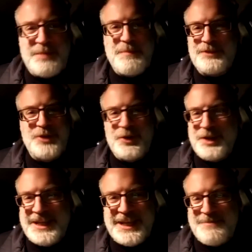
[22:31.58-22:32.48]
best joke
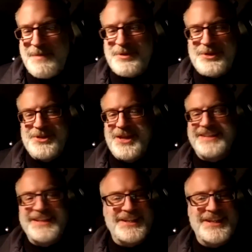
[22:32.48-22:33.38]
he could come up with all night.
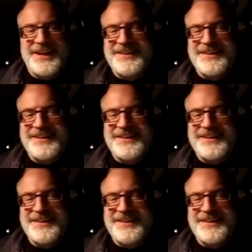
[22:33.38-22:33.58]
There you go.